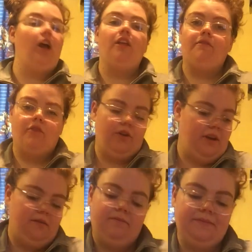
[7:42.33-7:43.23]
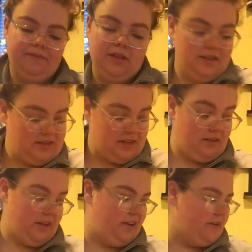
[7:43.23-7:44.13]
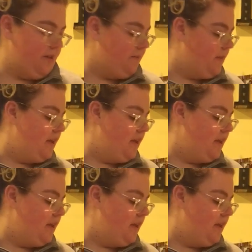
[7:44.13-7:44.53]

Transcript: Olive green, because I don't like green.